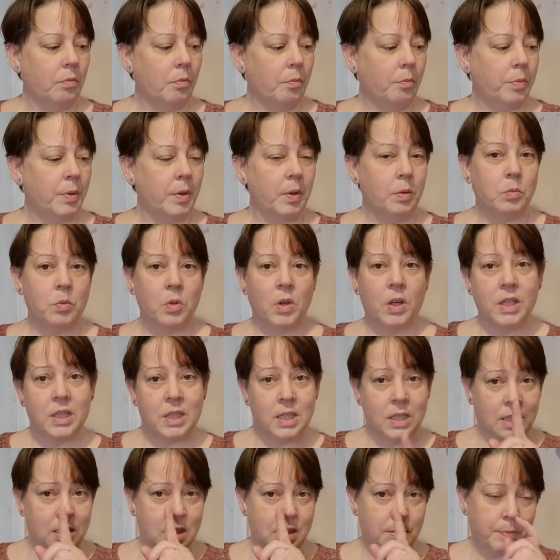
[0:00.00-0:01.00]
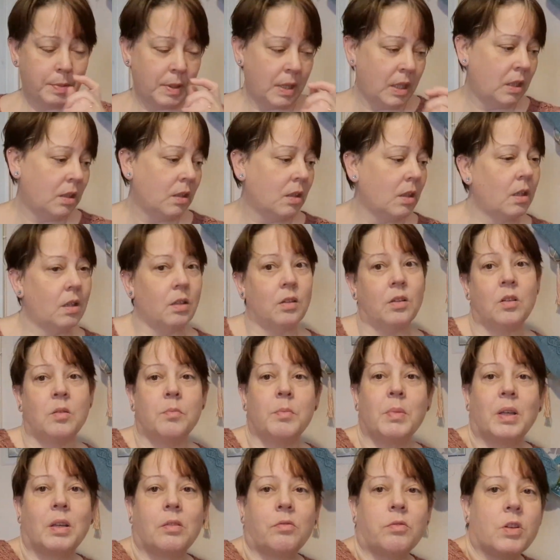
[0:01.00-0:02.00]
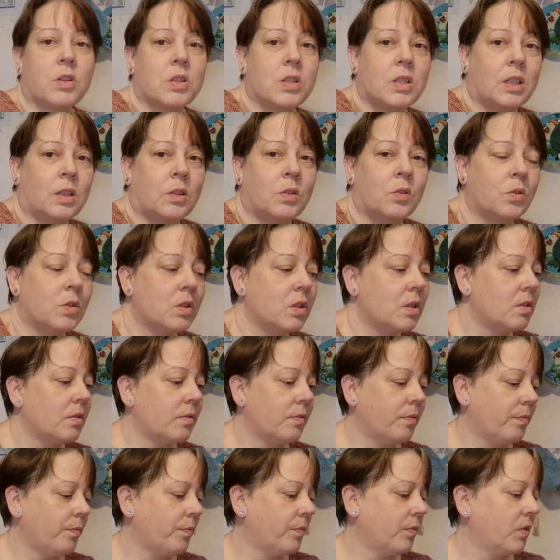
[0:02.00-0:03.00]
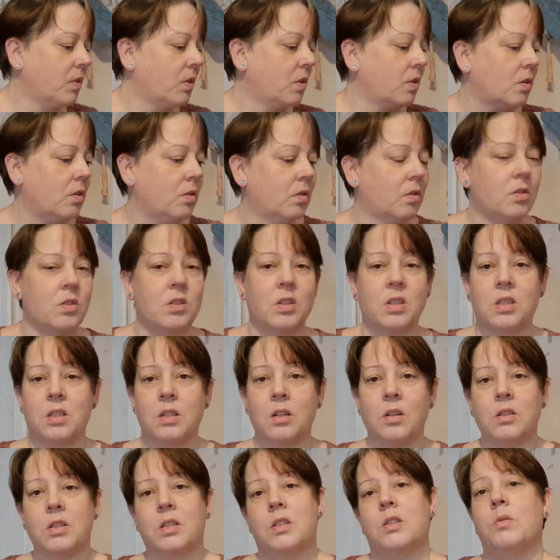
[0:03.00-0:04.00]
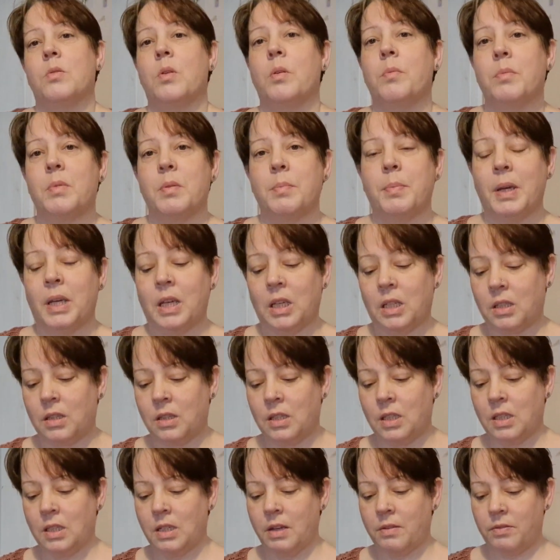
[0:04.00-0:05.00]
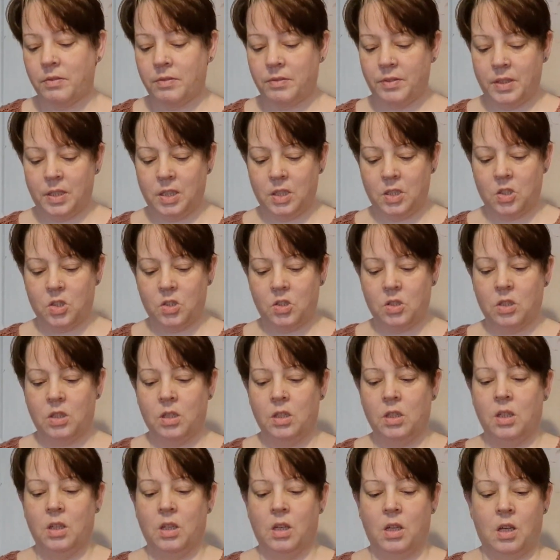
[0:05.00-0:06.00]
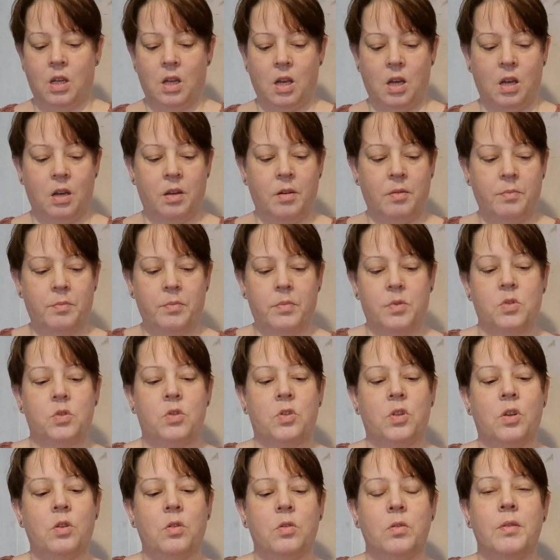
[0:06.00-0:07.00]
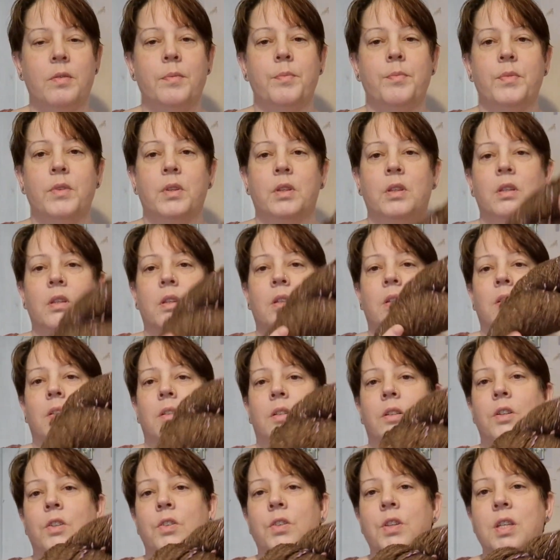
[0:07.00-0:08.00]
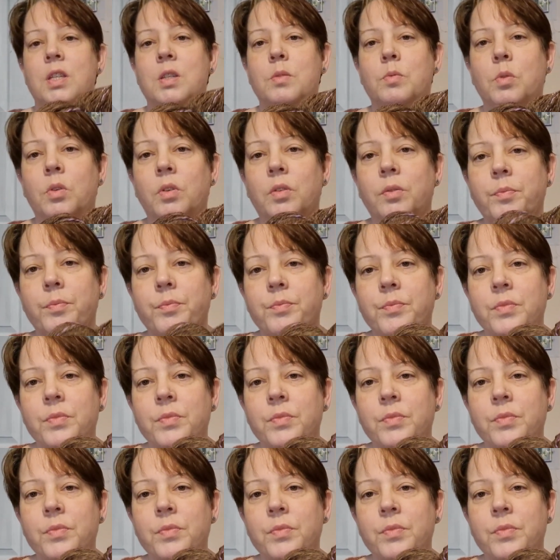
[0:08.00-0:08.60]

But what I did spin, and I'm going to make a rustling noise because I started to open the bag and then never finished. So this one